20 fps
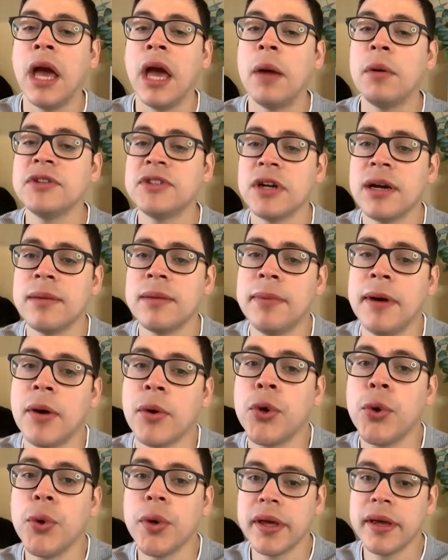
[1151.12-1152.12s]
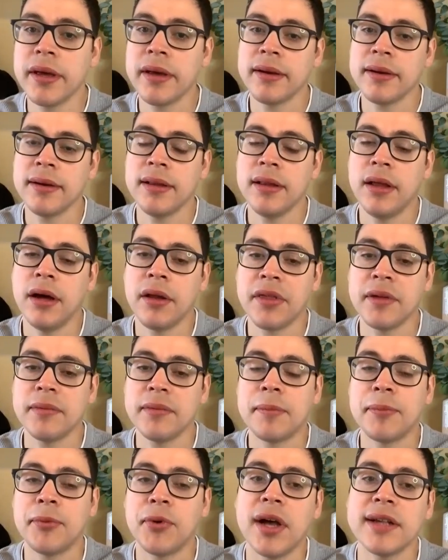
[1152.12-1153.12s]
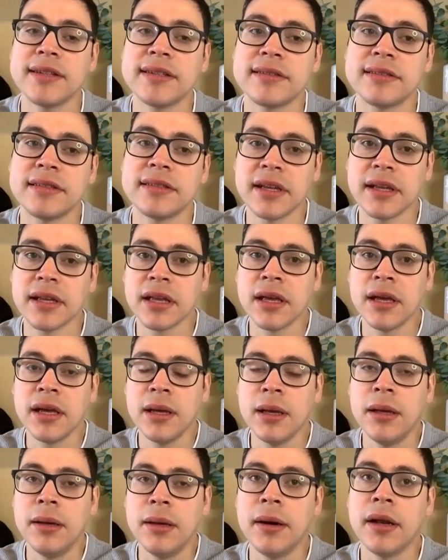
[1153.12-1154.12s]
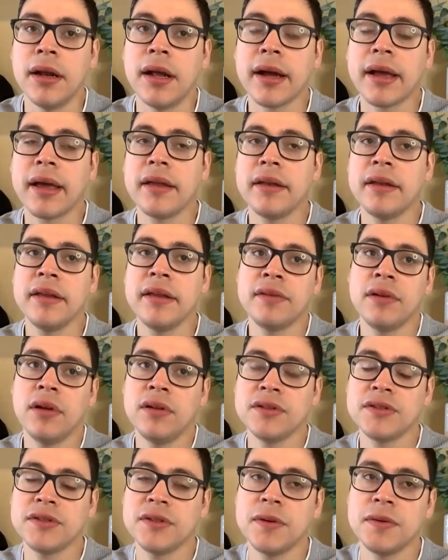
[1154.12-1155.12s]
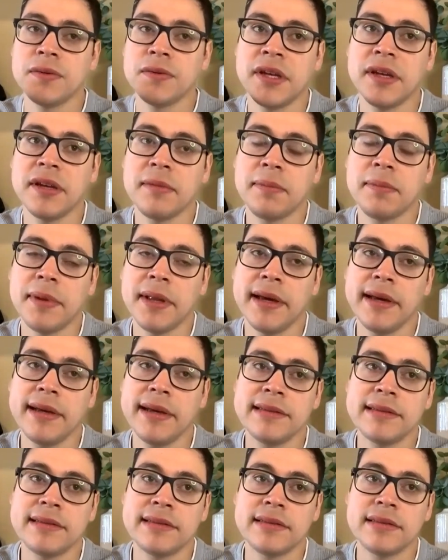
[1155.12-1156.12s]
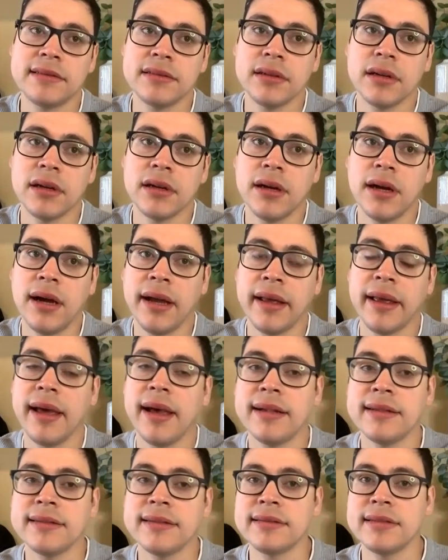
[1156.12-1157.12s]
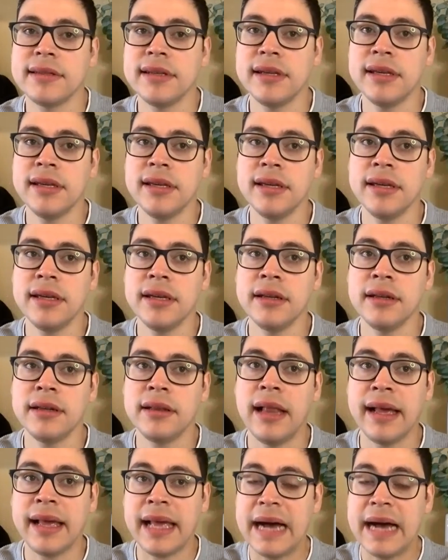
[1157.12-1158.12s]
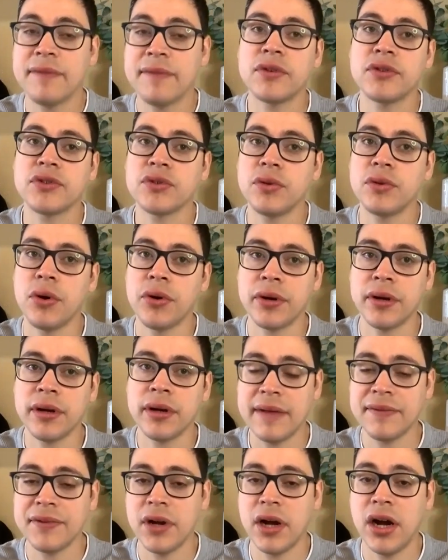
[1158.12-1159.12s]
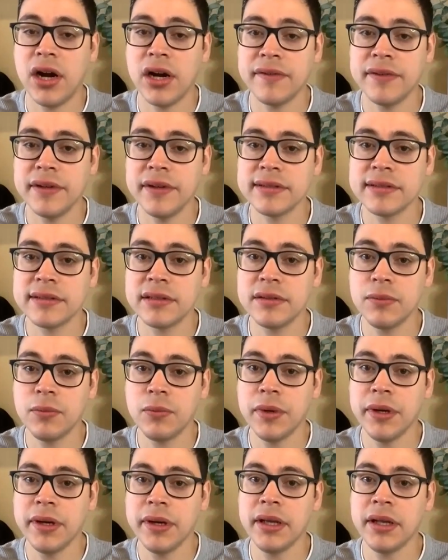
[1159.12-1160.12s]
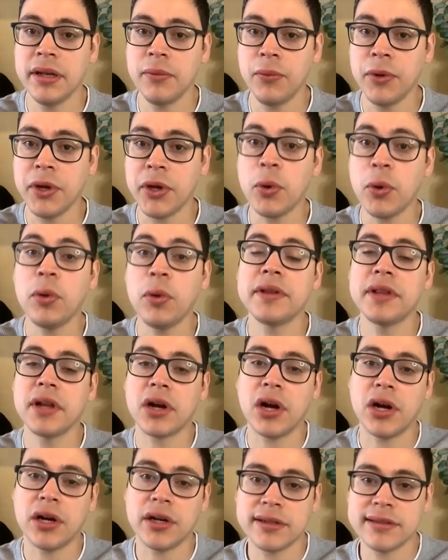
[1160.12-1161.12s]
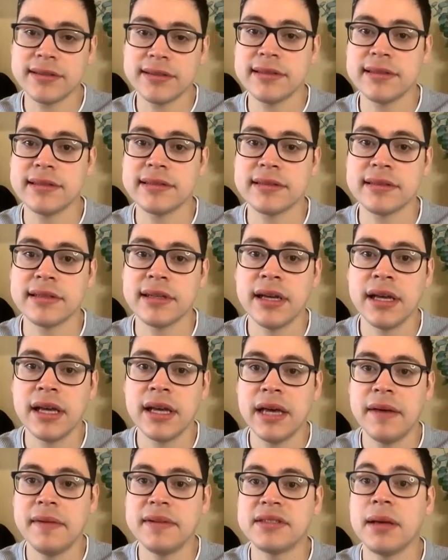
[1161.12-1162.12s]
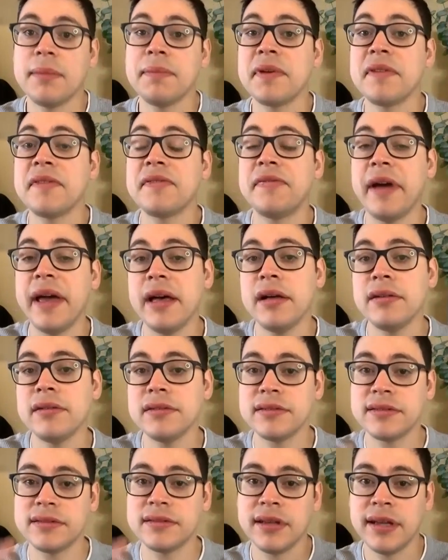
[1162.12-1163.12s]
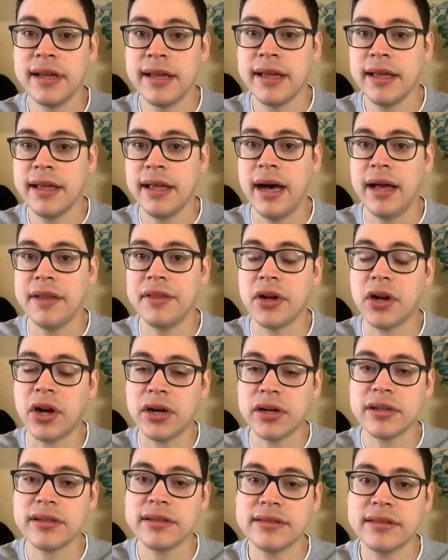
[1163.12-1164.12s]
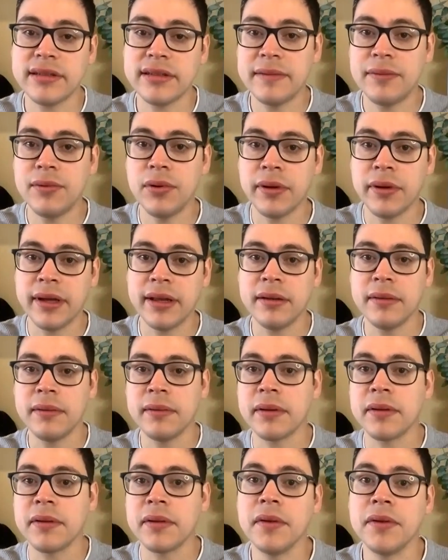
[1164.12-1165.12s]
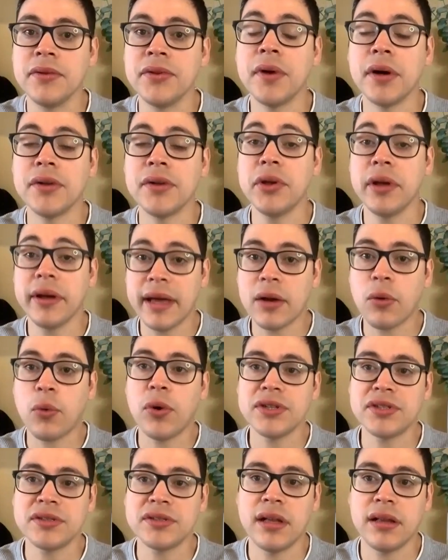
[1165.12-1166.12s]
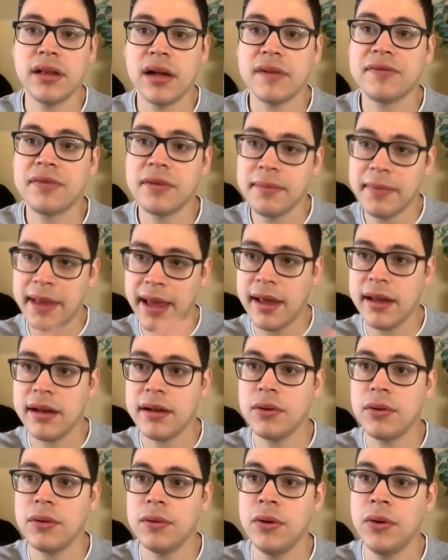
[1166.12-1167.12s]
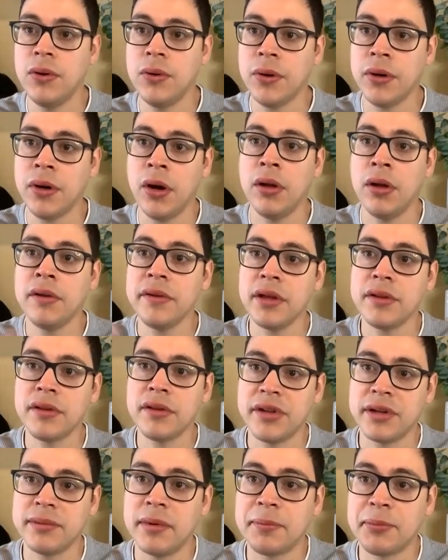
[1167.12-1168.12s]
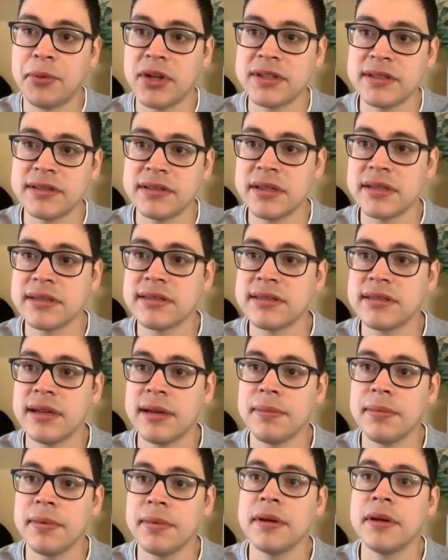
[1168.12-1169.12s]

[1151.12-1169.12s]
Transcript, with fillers: We talk about cooking a lot, thermal processing. Uh, can this also take place, I guess, in like after slaughter, after harvest, when we cooling the carcasses? If something fails, at the carcass level can do, you get questions a lot from that or only on the thermal processing step